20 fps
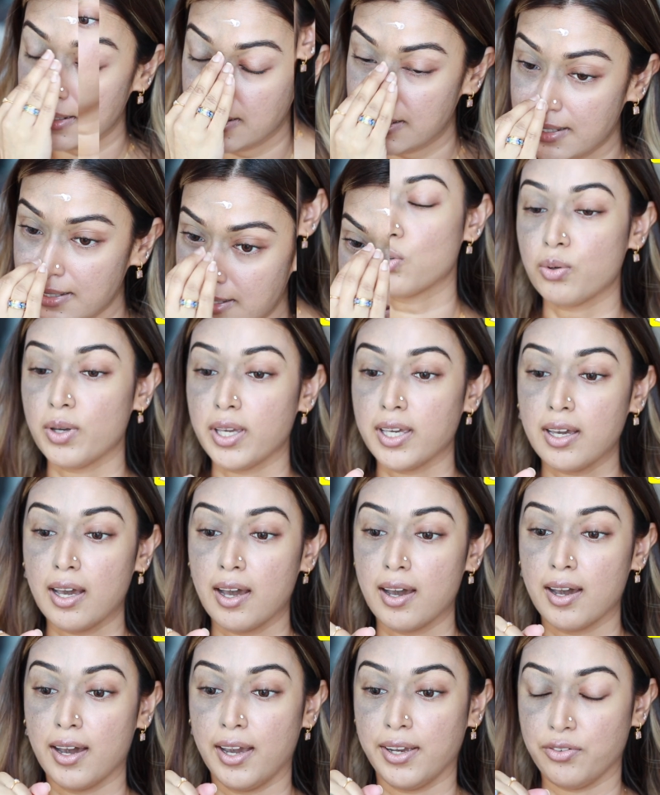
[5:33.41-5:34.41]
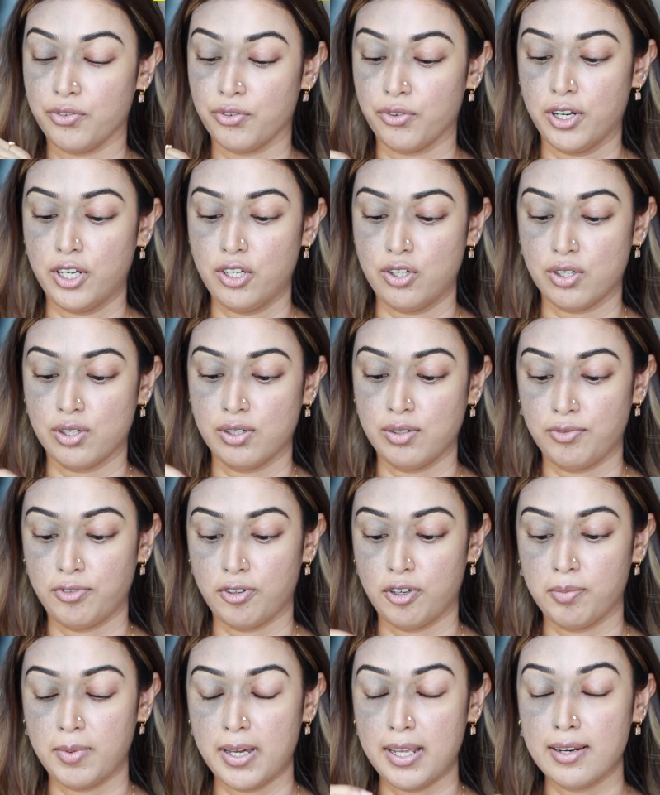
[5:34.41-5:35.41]
A quick hydration
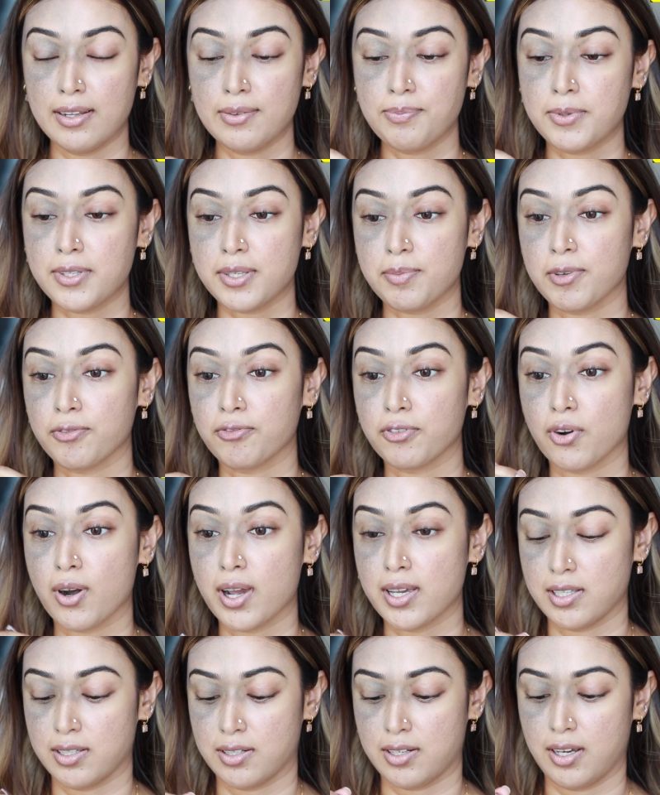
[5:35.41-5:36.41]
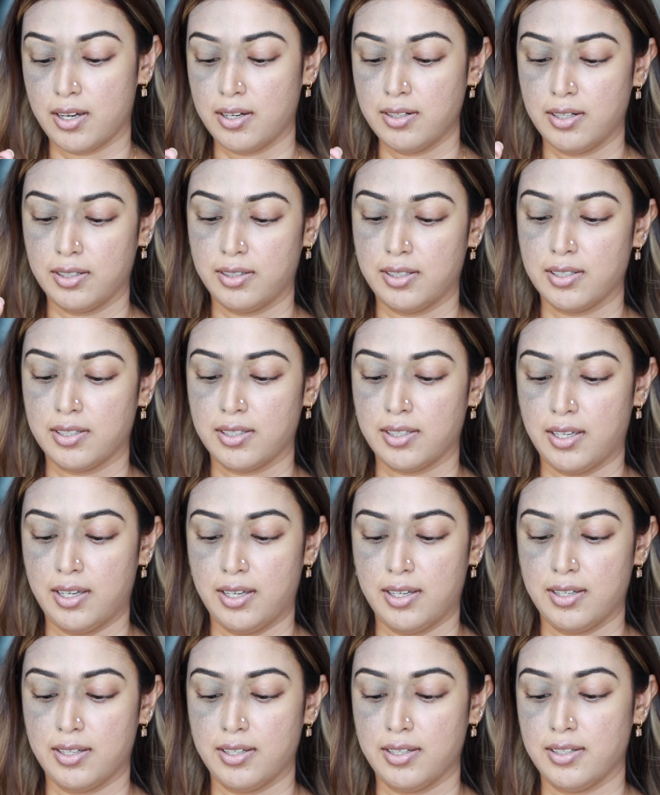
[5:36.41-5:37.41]
for my lips before I start. This
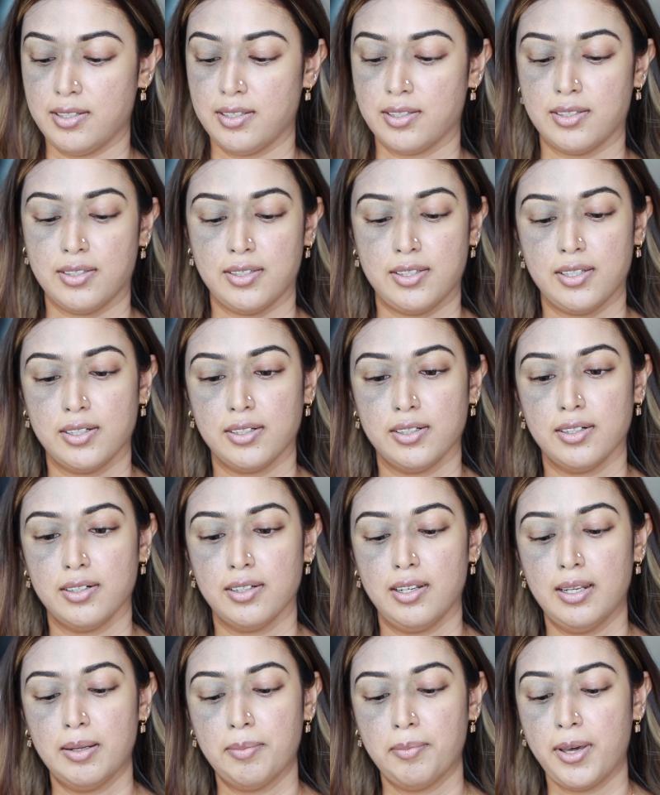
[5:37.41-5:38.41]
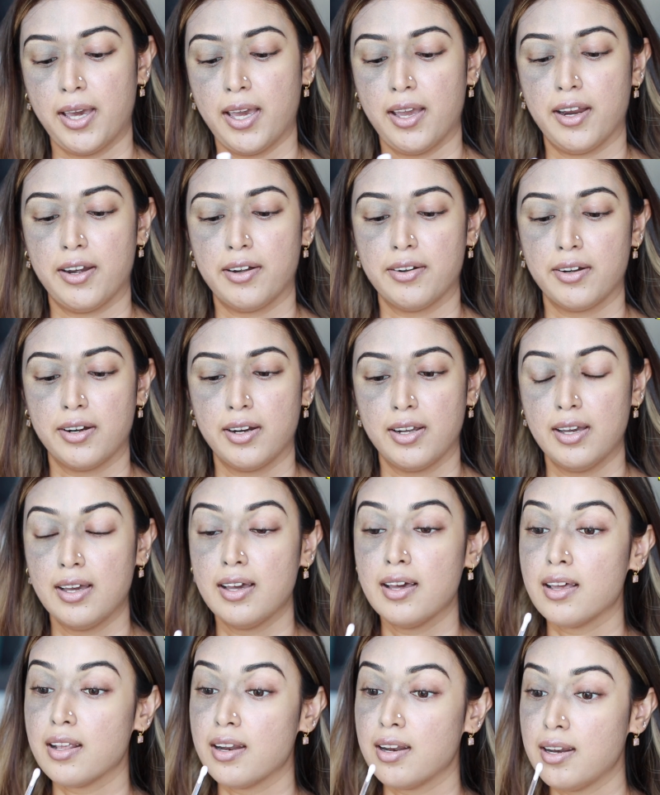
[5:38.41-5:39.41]
is the La Mer
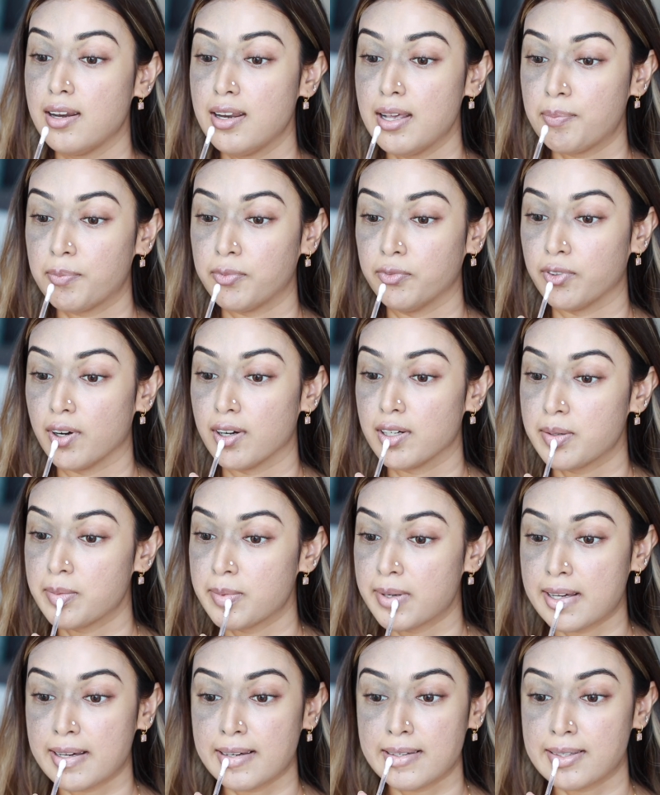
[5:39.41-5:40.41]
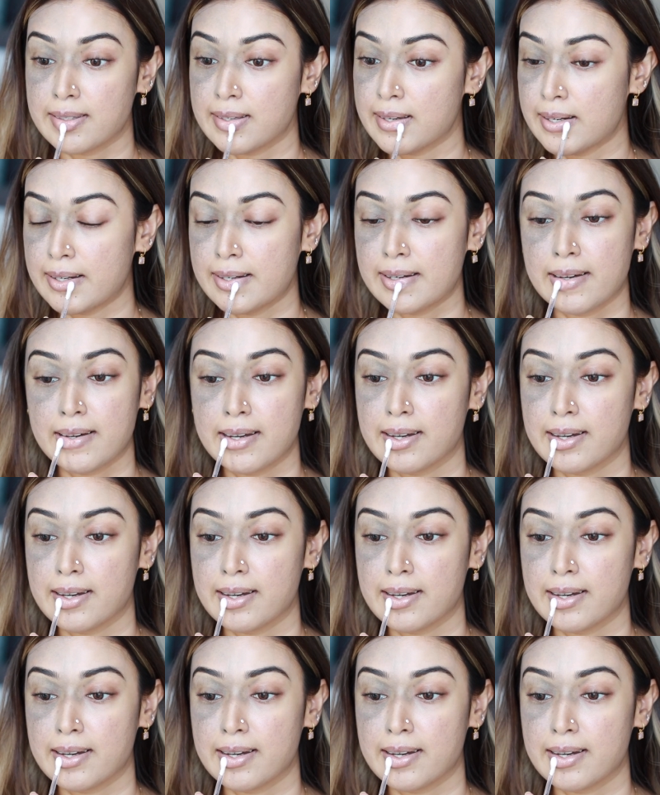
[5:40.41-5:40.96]
Lip Voluminizer.